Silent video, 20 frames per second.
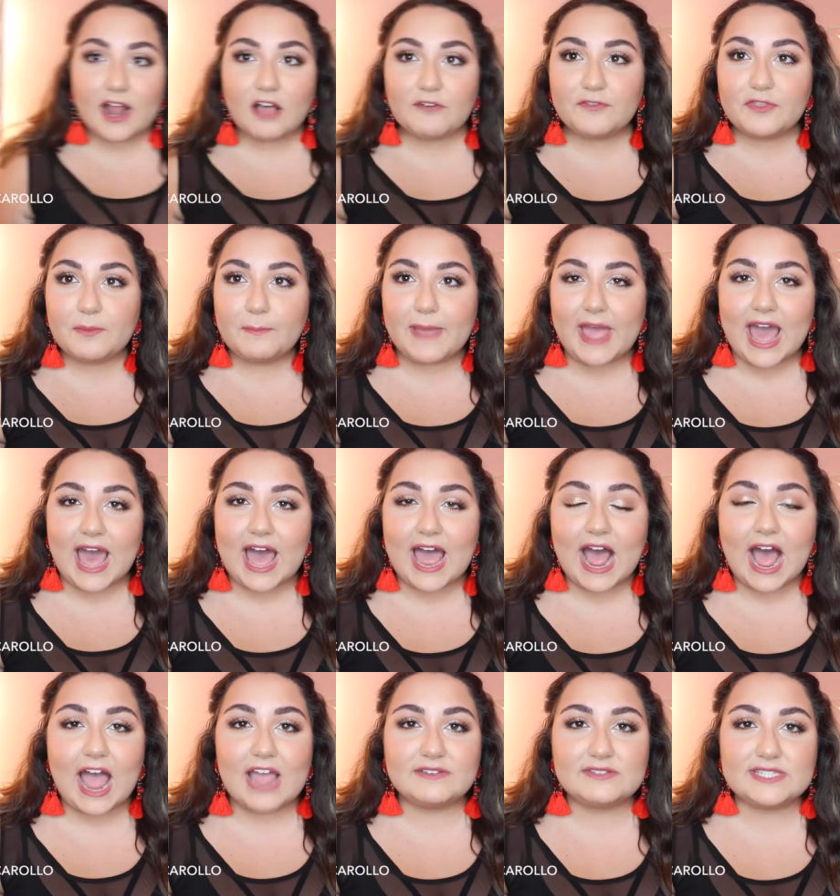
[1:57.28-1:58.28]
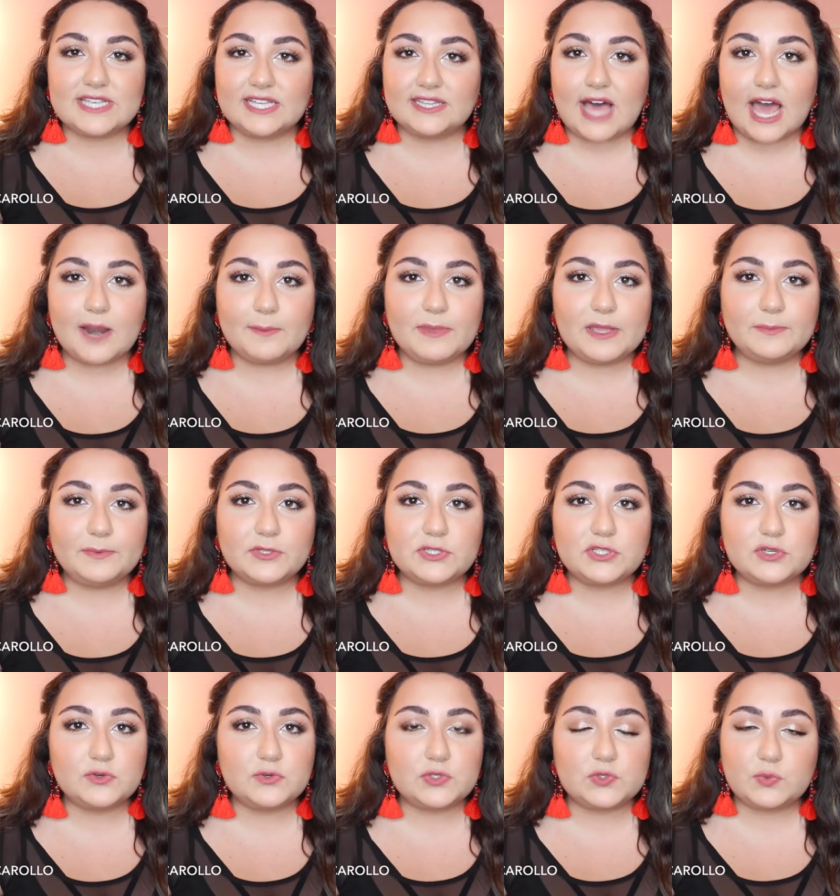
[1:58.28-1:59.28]
off the bat, I see a lot of people
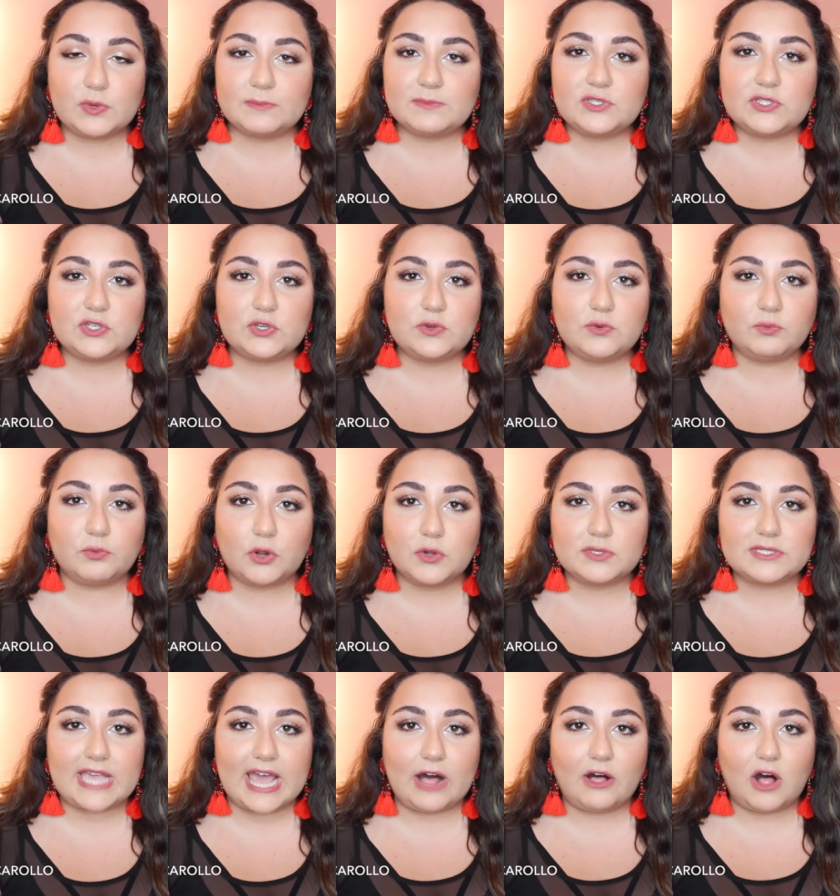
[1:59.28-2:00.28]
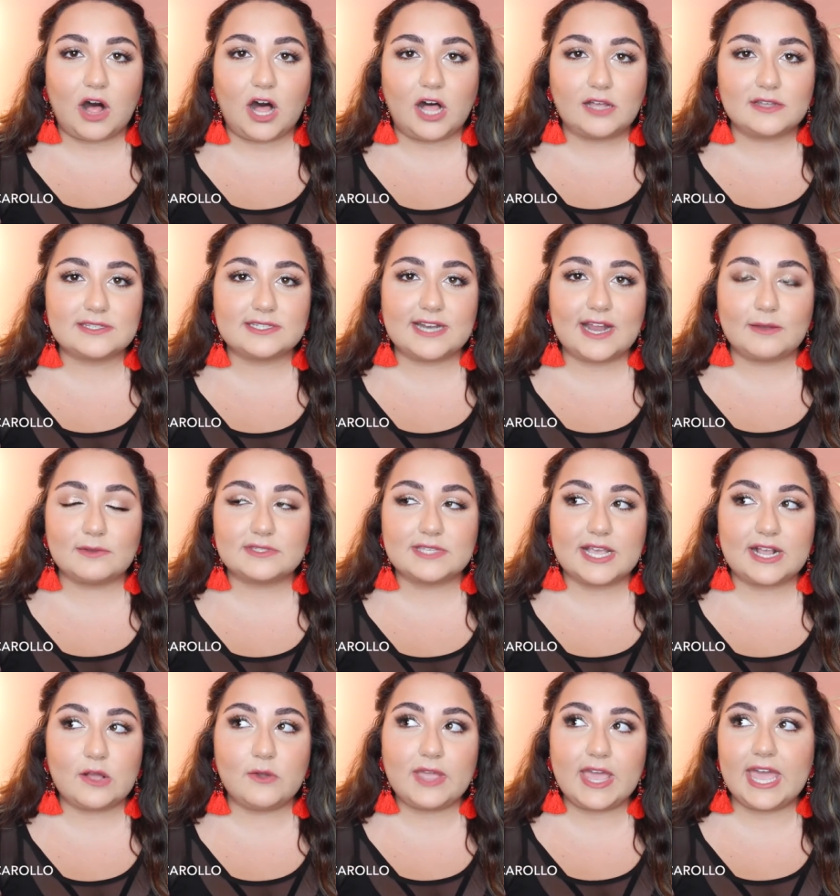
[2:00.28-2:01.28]
do swimsuit, Rosegal and I was
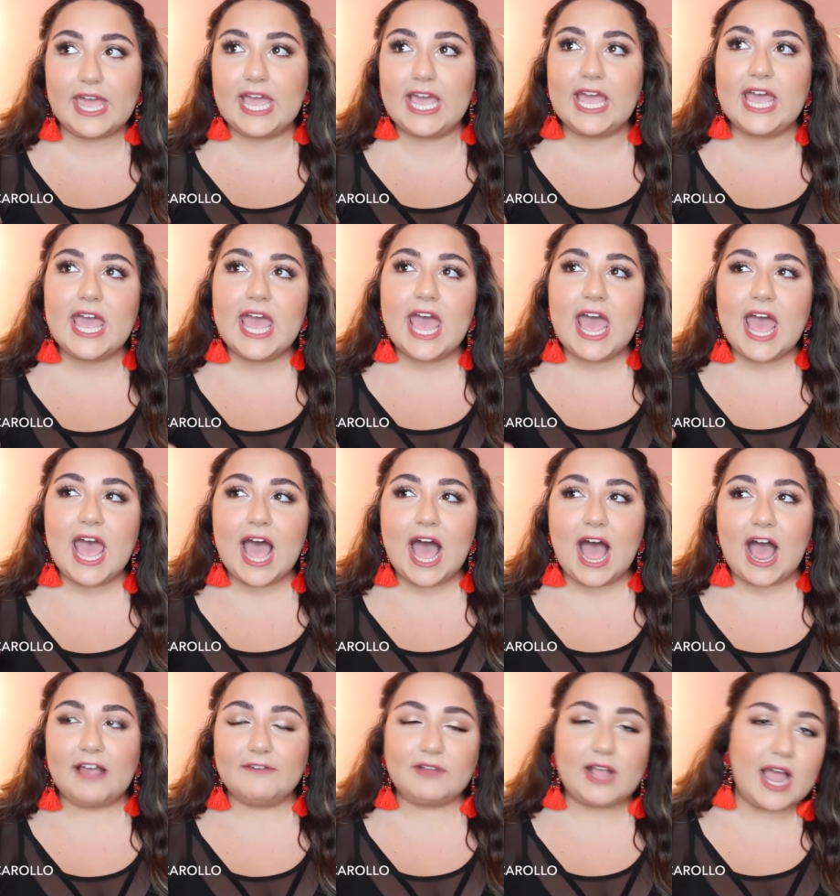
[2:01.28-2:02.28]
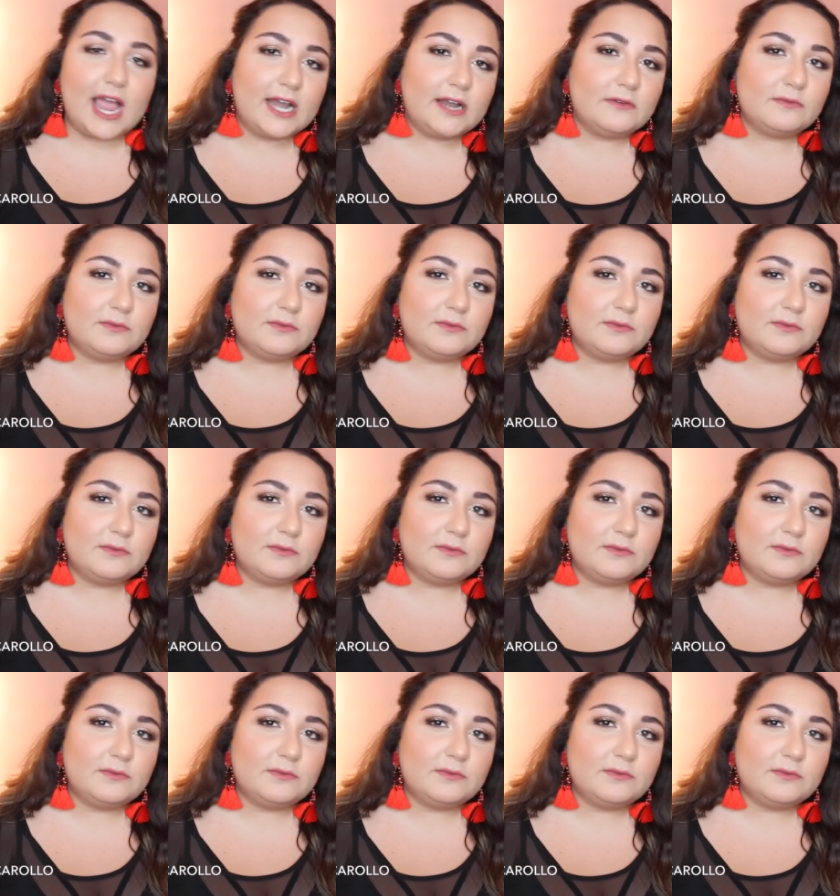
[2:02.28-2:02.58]
like, okay, I kind